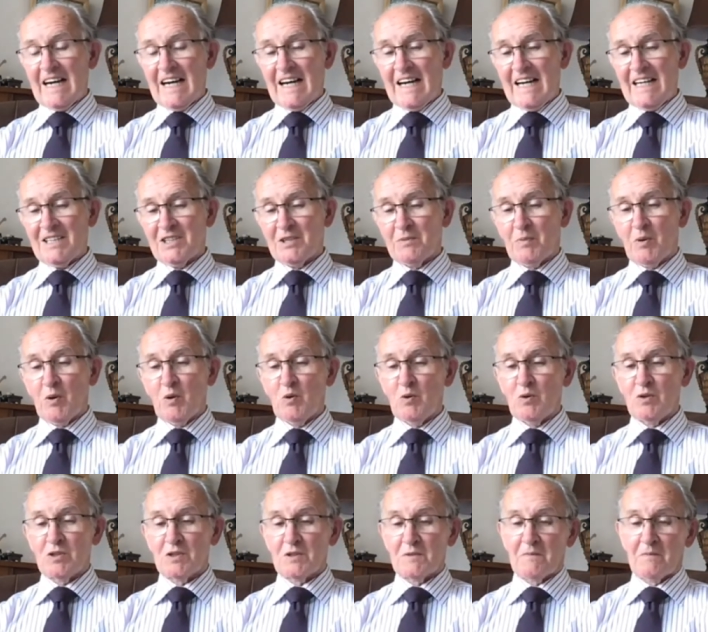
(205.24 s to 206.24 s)
I
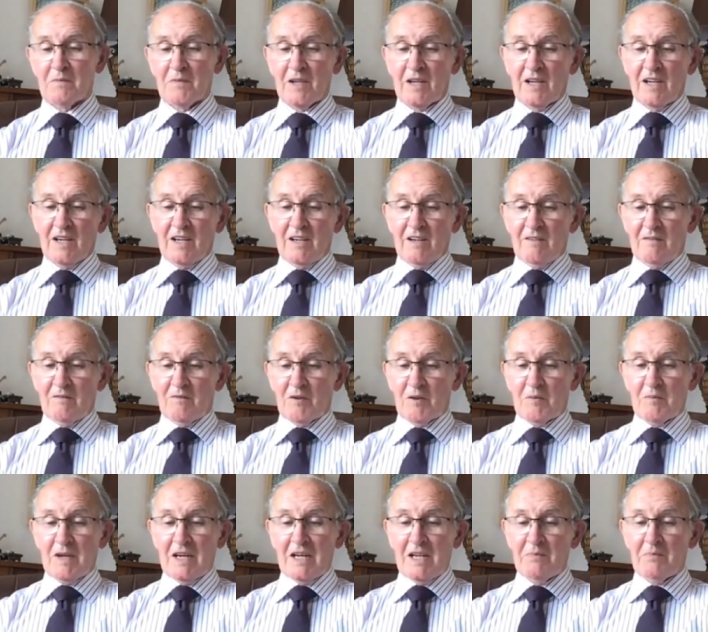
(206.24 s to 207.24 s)
suppose for
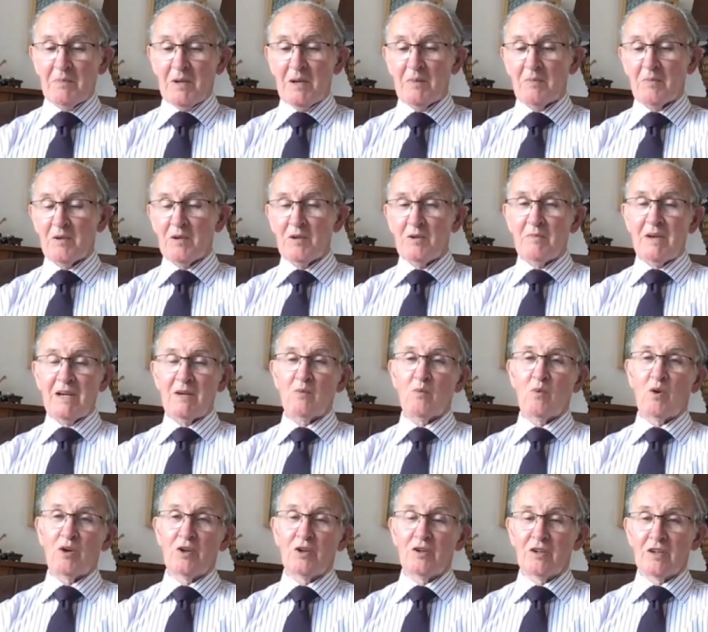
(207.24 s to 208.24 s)
many people you might
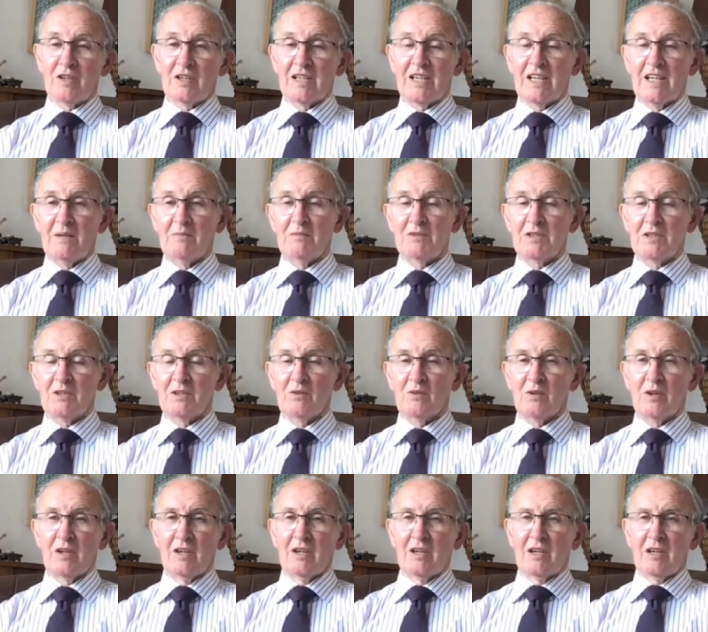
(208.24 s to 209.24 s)
wonder at times, you know,
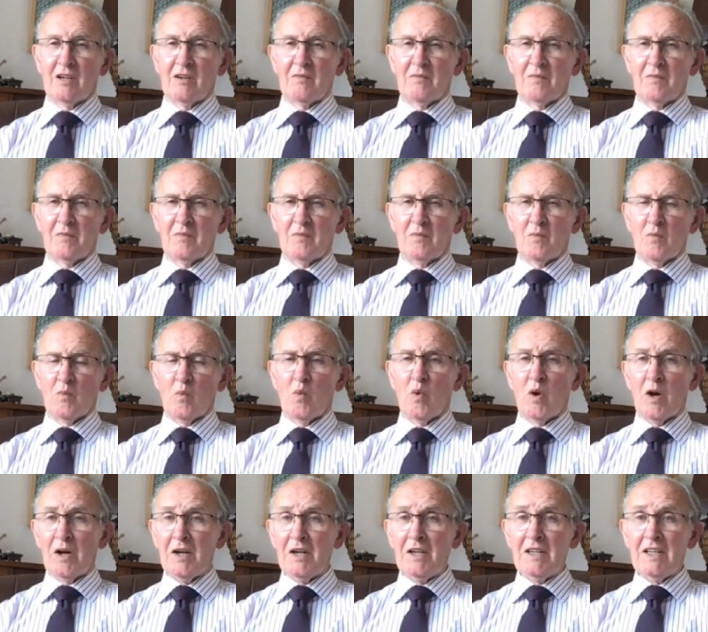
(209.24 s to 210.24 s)

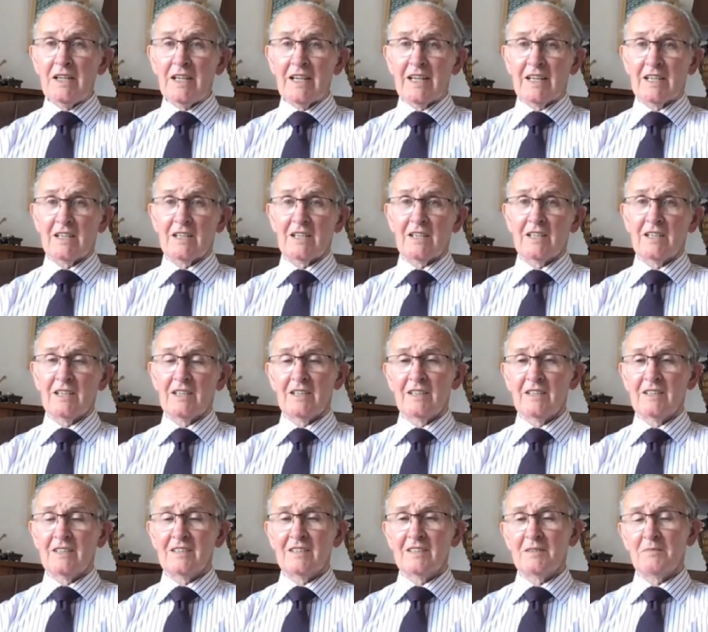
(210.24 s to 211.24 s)
where do you get
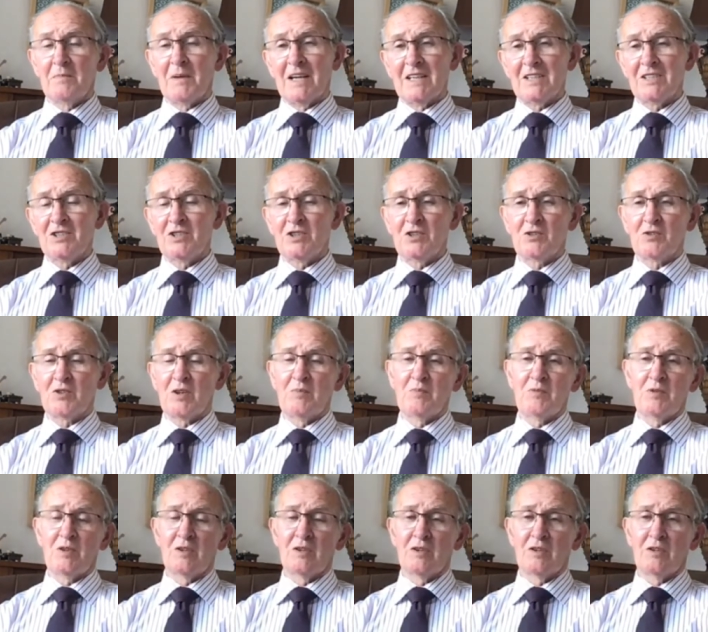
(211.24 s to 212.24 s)
the passage of
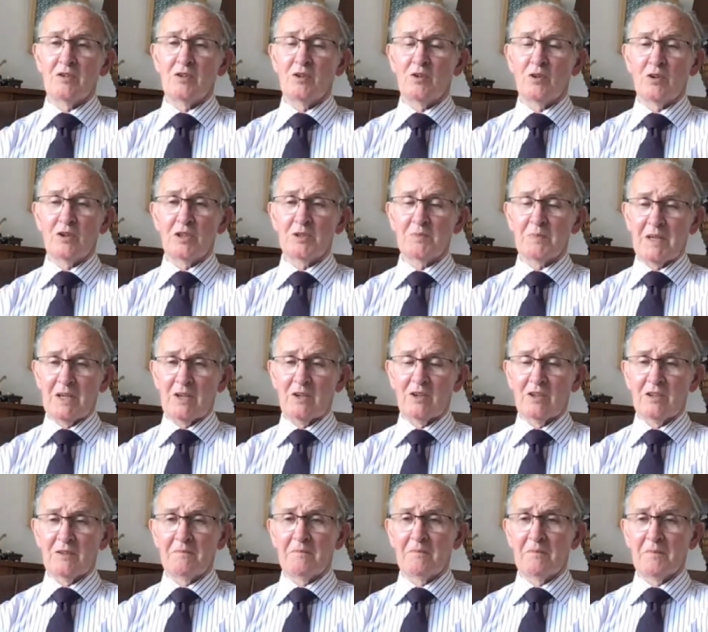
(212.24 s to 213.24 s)
scripture you're going to speak
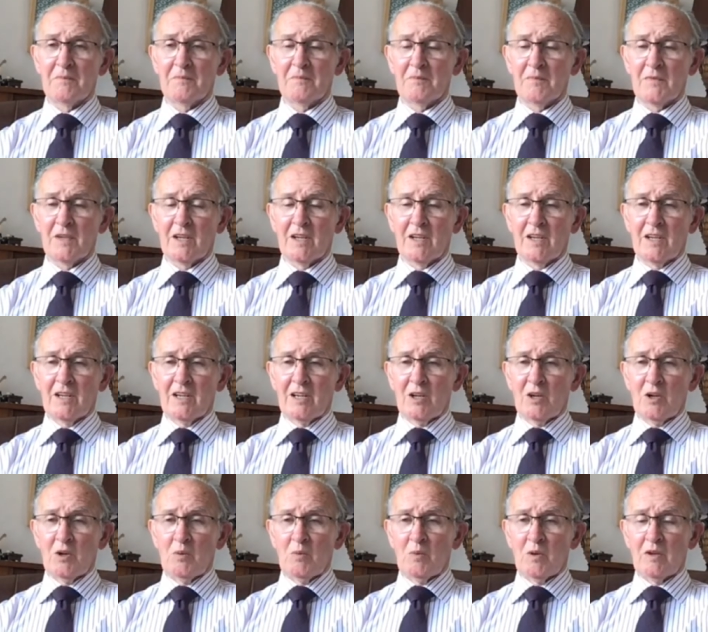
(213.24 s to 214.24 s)
on?
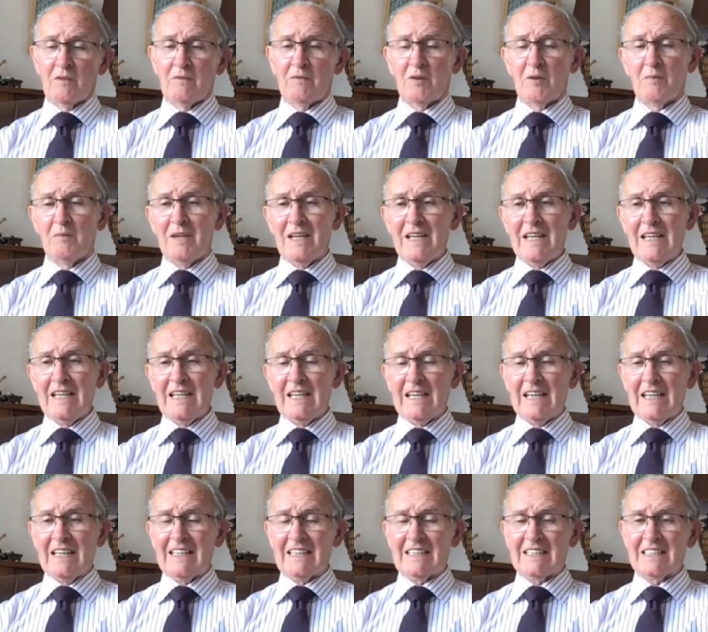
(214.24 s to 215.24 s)
Well, for me,
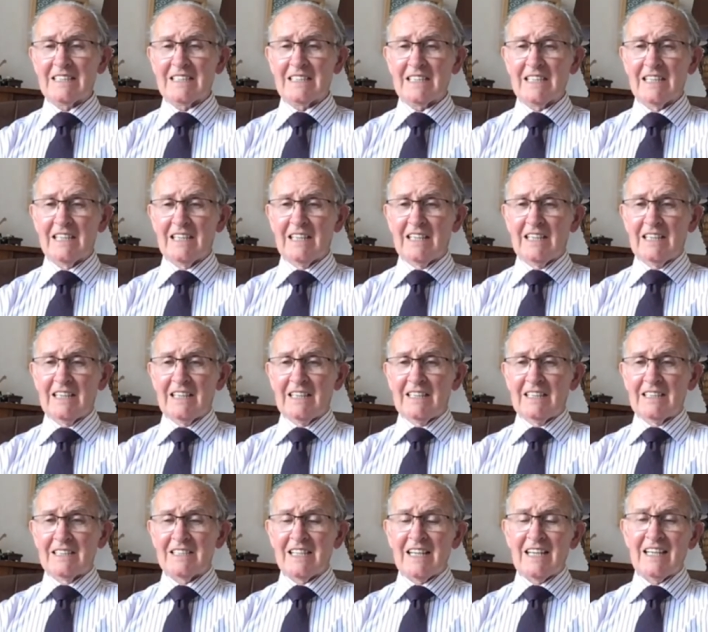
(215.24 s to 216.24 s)
it's
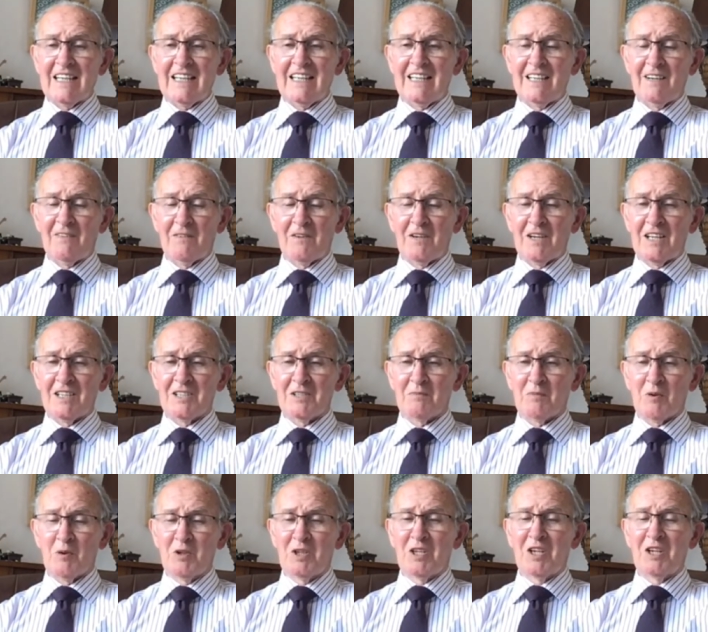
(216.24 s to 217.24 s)
slightly different, I suppose,